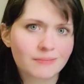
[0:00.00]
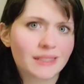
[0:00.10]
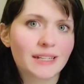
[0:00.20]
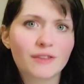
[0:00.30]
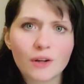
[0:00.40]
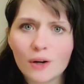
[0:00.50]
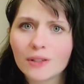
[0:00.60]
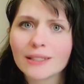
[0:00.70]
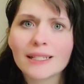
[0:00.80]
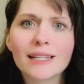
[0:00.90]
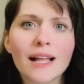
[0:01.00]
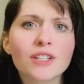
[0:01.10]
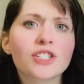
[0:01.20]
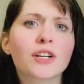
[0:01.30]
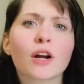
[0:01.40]
Difficult and
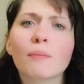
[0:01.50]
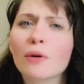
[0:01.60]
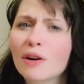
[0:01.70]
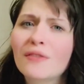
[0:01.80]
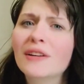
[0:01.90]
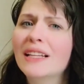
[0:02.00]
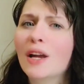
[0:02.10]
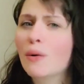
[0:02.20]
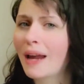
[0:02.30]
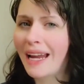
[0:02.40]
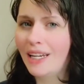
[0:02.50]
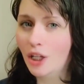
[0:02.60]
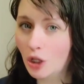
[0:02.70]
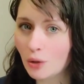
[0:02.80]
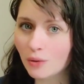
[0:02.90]
intelligent are perfectly okay to
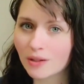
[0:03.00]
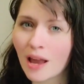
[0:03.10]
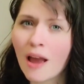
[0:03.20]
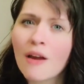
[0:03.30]
use,